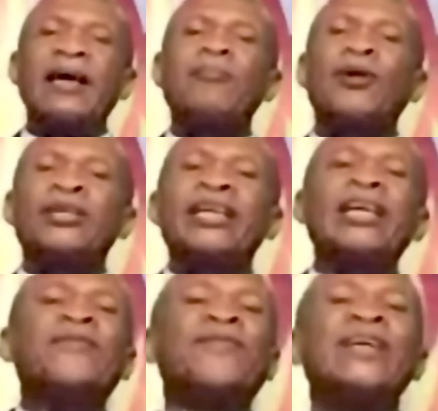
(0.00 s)
But
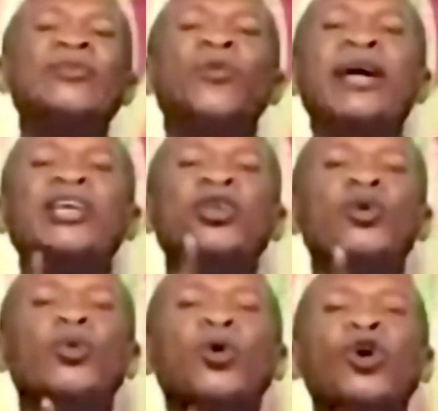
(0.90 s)
if it were
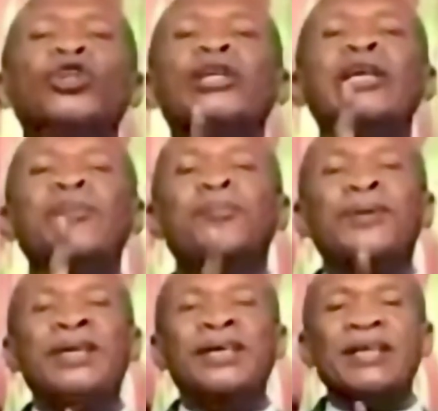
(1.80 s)
you only,
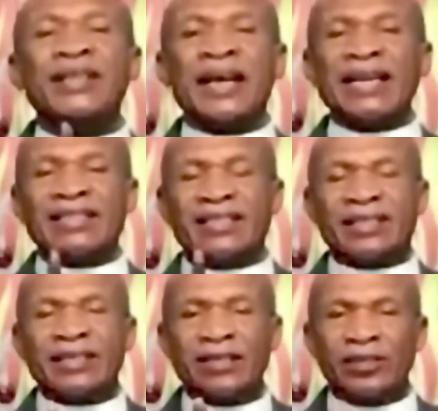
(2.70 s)
be that
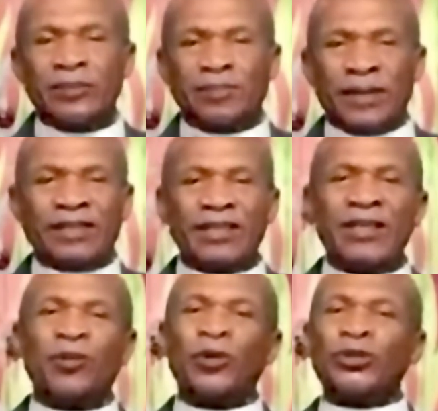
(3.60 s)
single person.
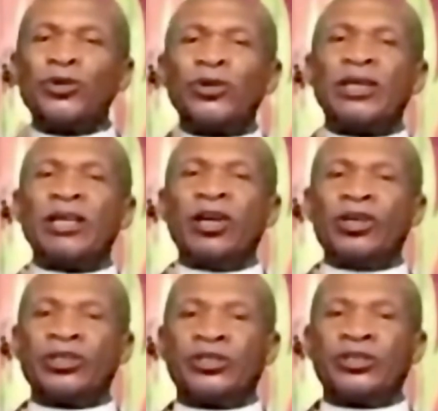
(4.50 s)
There was only a
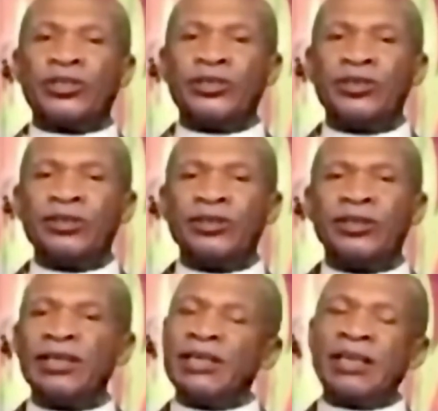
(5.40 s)
Lot
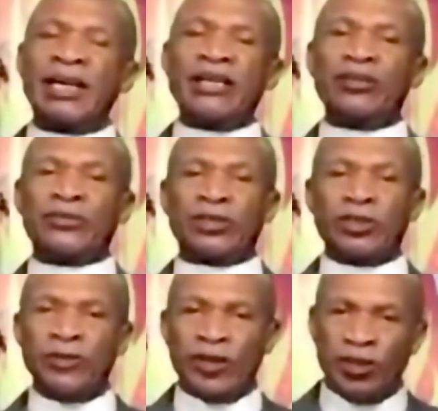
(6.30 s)
in the land of
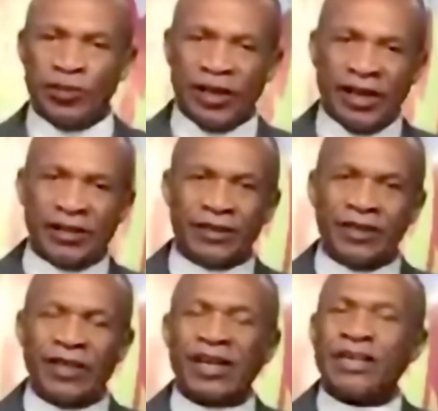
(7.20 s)
Sodom and Gomorrah,
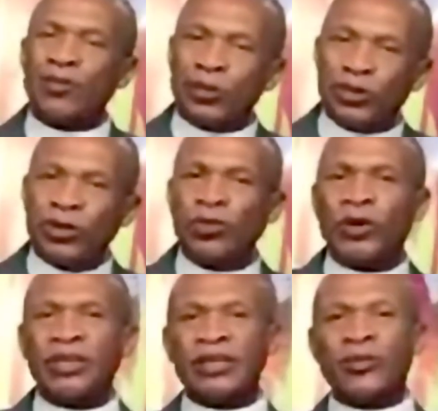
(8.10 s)
and it was the only
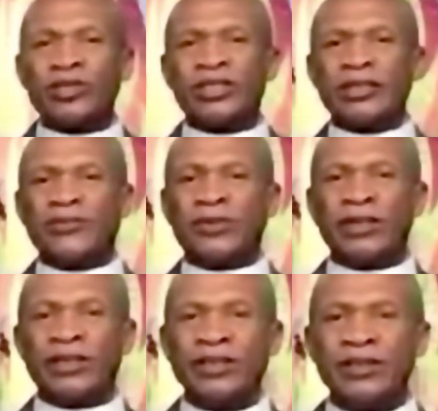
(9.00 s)
one that was set free.
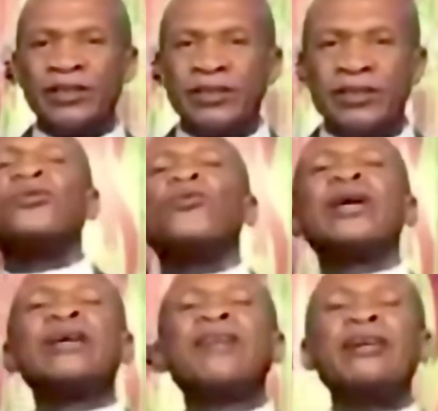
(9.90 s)

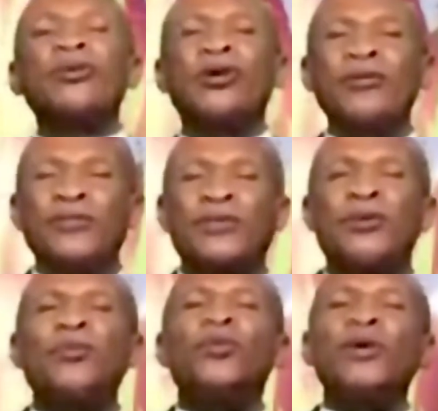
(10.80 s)
Wherever you come
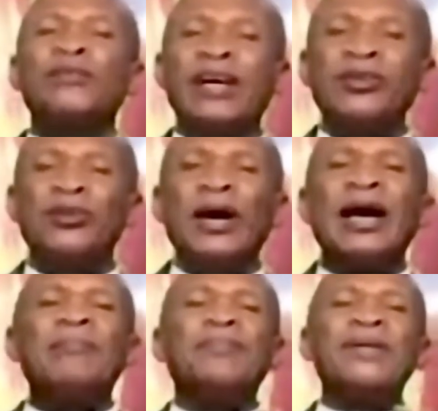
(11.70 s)
from, whoever you
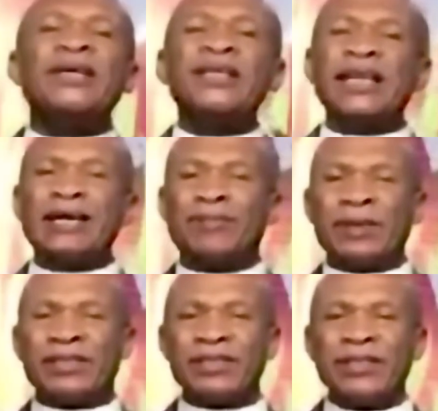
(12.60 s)
are, be that
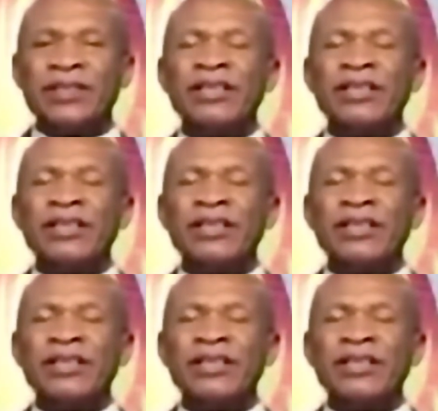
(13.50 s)
person.